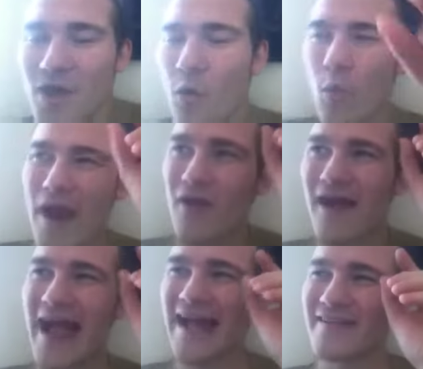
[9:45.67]

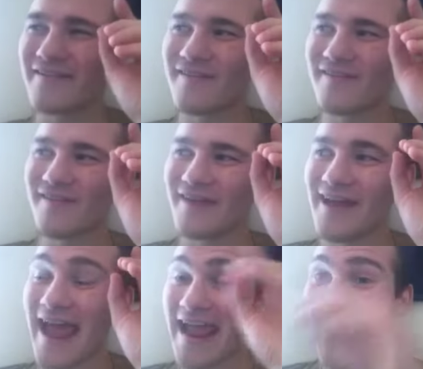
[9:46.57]
Whereas
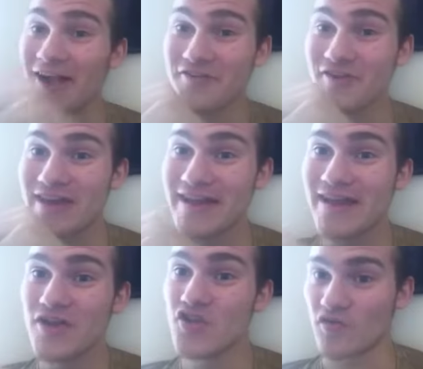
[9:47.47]
Heihachi
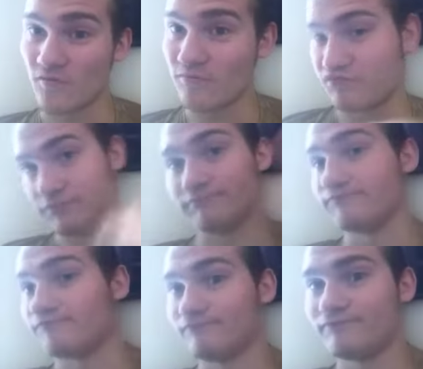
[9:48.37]
just
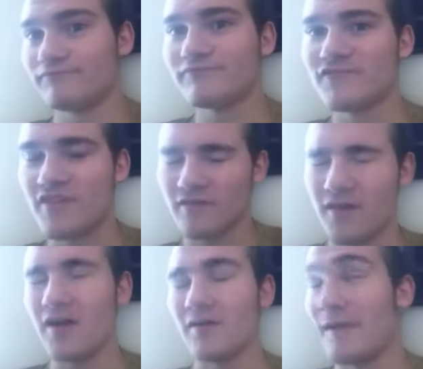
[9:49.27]

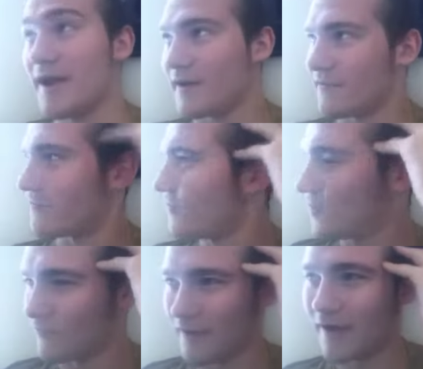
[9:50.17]
oh man,
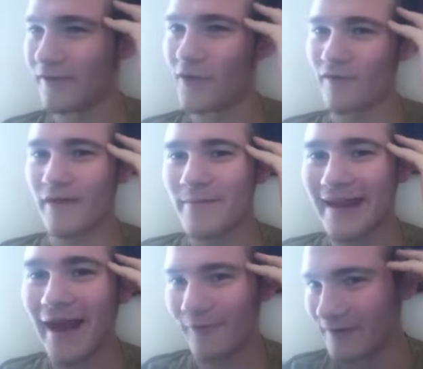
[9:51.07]
how long have I
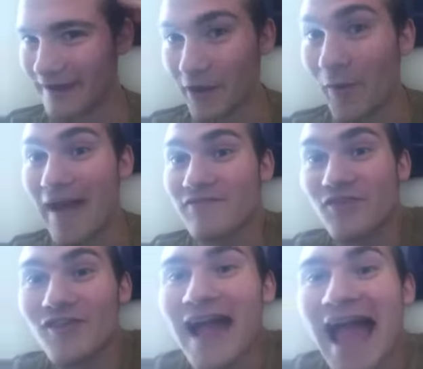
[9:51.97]
been out?
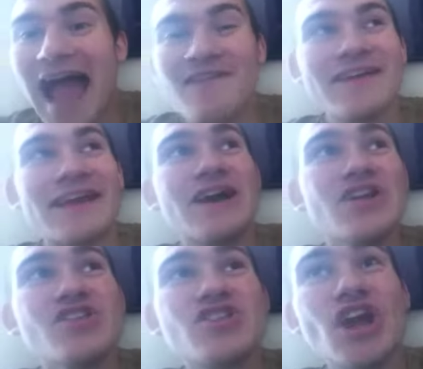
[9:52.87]
After having
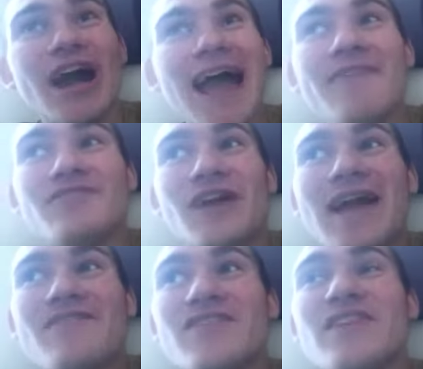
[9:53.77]

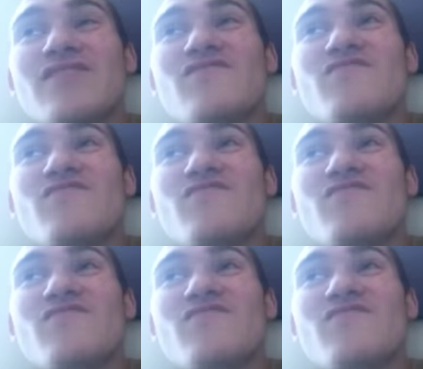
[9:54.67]
these